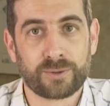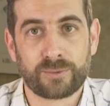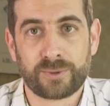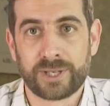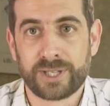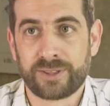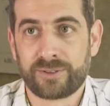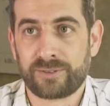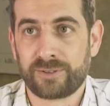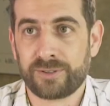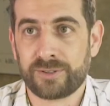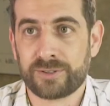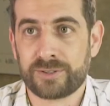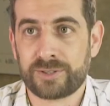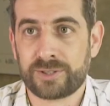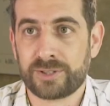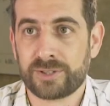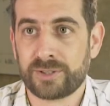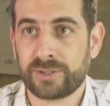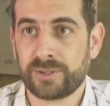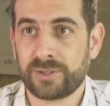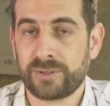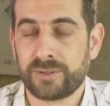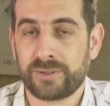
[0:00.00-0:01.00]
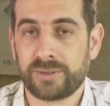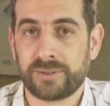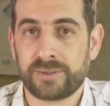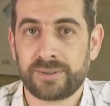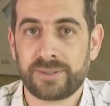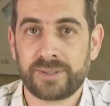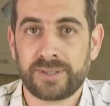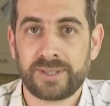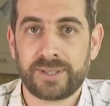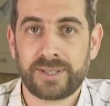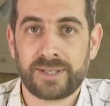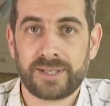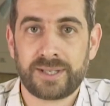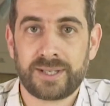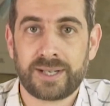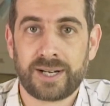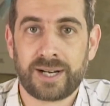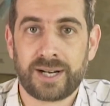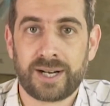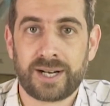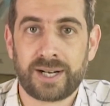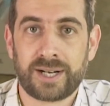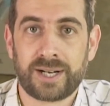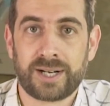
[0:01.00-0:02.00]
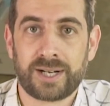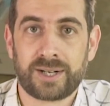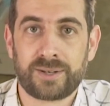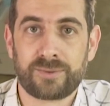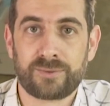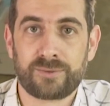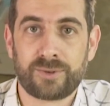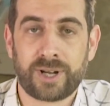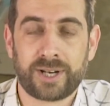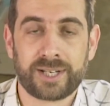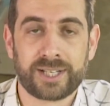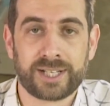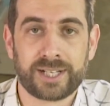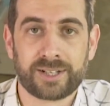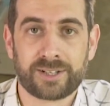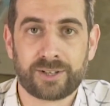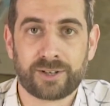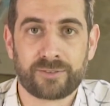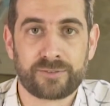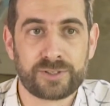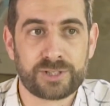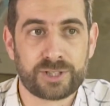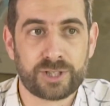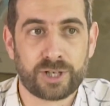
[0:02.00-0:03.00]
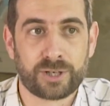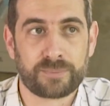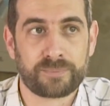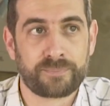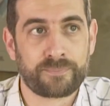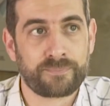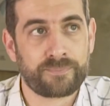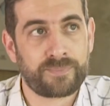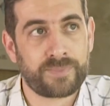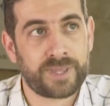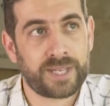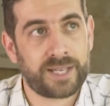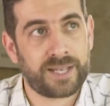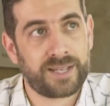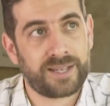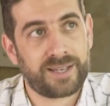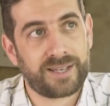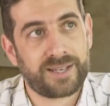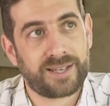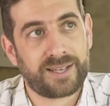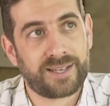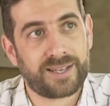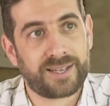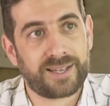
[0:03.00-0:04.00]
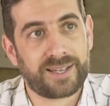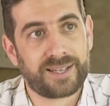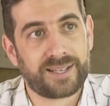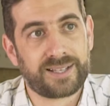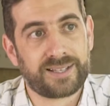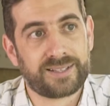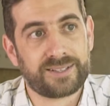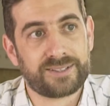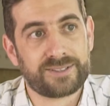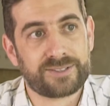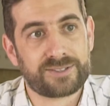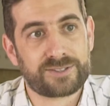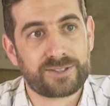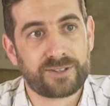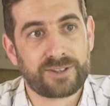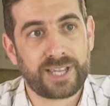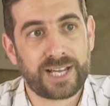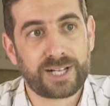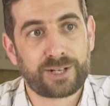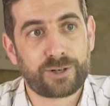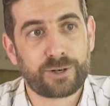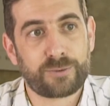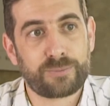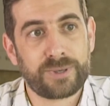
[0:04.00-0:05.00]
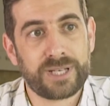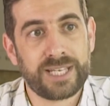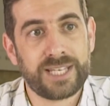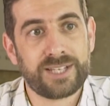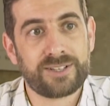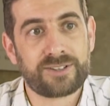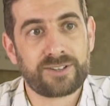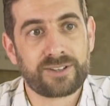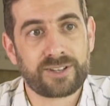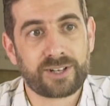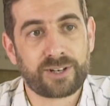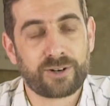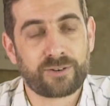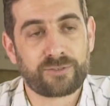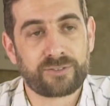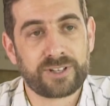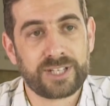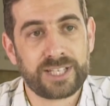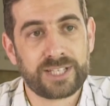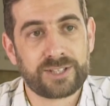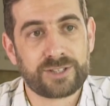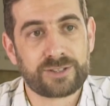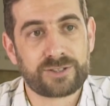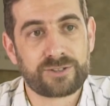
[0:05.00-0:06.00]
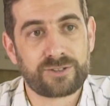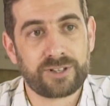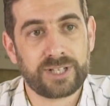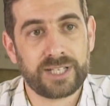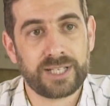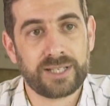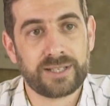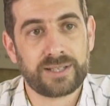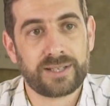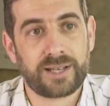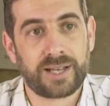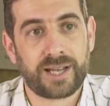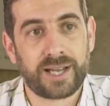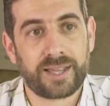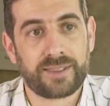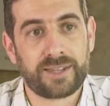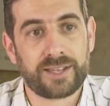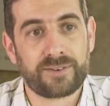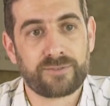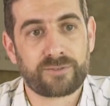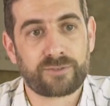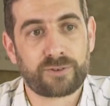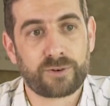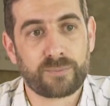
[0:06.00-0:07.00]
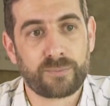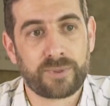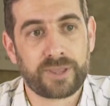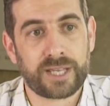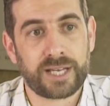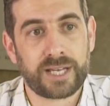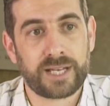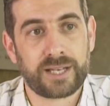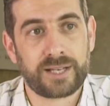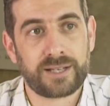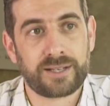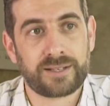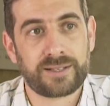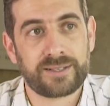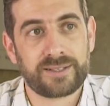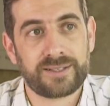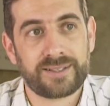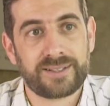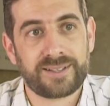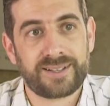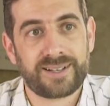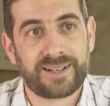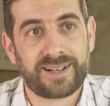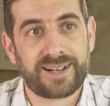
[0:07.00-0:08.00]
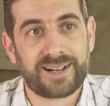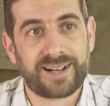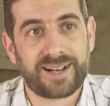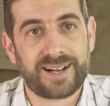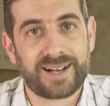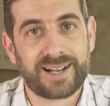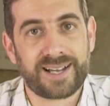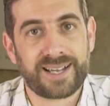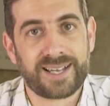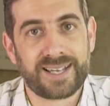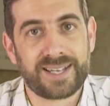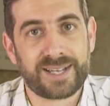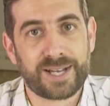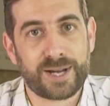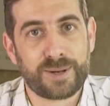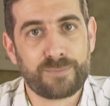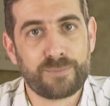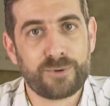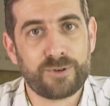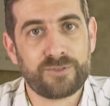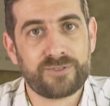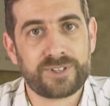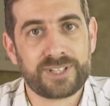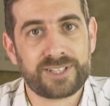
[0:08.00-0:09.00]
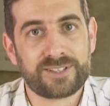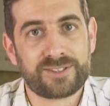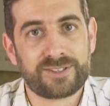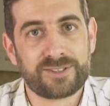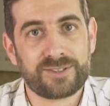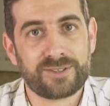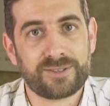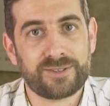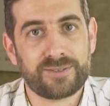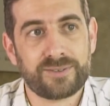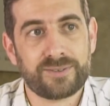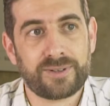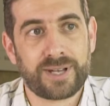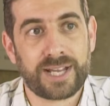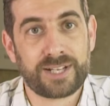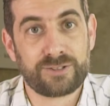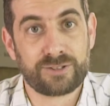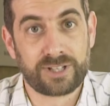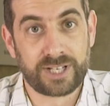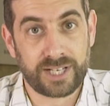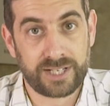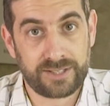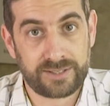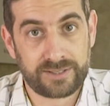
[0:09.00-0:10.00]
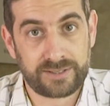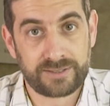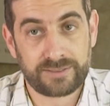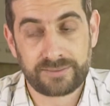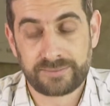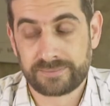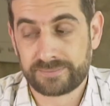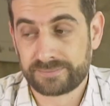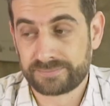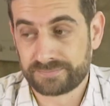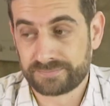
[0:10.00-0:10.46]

the way through to uh, running a coffee shop. And so that got me into the coffee industry. And then from there, I, I moved into education.